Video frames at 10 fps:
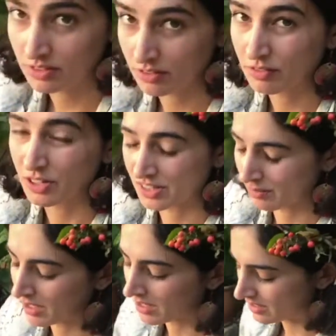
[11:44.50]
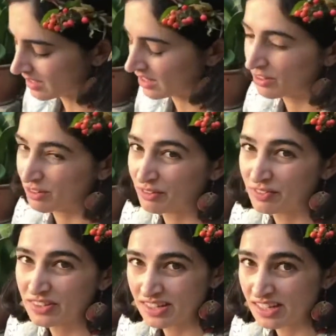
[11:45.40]
you've got something underneath you
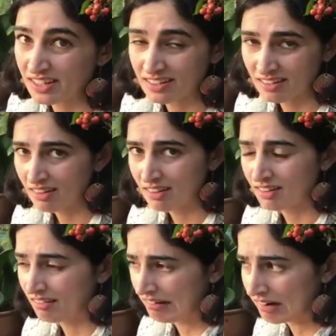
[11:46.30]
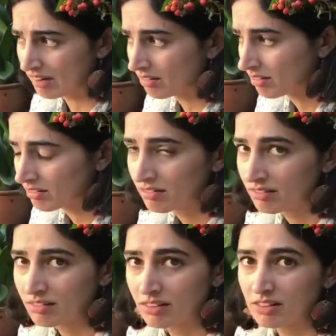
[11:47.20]
if it's like, you know,
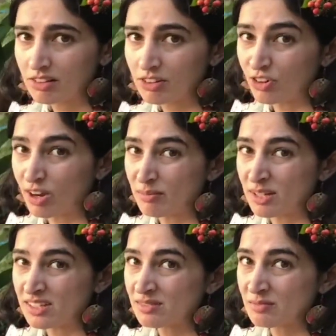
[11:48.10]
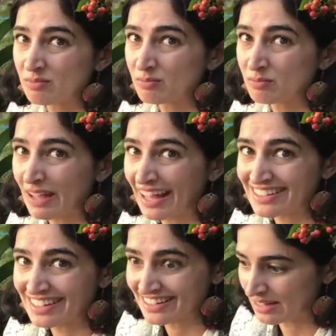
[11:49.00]
your grandma's antique